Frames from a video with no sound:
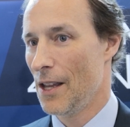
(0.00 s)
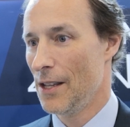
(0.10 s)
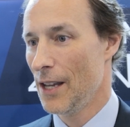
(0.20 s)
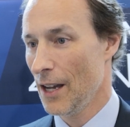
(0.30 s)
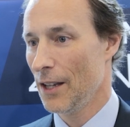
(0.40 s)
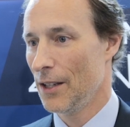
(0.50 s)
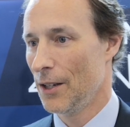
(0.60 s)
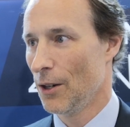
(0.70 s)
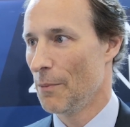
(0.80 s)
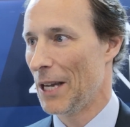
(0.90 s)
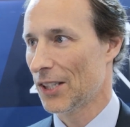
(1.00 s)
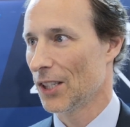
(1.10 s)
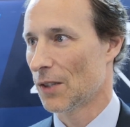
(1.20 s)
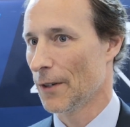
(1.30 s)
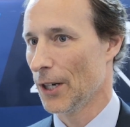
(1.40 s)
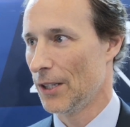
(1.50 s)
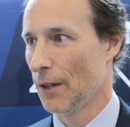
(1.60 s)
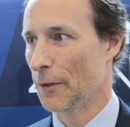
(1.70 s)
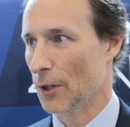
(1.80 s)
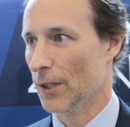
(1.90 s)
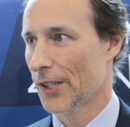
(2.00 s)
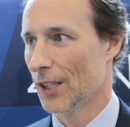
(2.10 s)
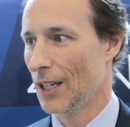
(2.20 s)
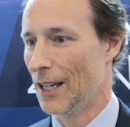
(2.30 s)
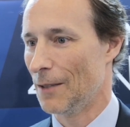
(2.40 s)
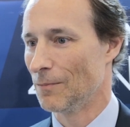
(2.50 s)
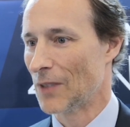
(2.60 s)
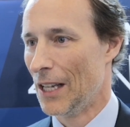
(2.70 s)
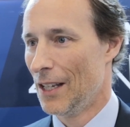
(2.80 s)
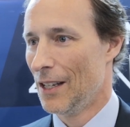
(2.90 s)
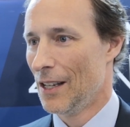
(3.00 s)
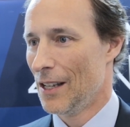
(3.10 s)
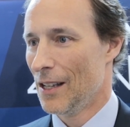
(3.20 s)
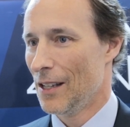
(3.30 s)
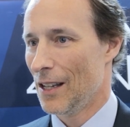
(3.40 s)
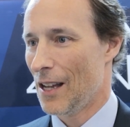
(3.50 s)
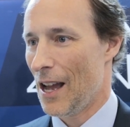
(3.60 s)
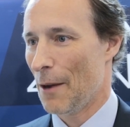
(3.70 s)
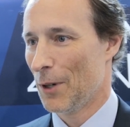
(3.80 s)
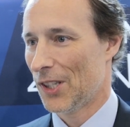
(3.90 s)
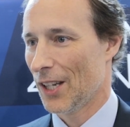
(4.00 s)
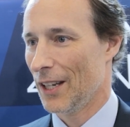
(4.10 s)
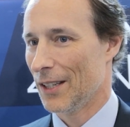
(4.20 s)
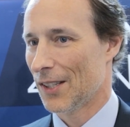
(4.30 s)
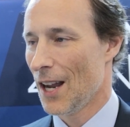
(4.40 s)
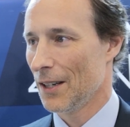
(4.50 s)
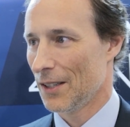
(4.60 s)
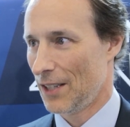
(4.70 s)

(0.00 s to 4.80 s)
Yeah, it makes things very difficult. I would say it's not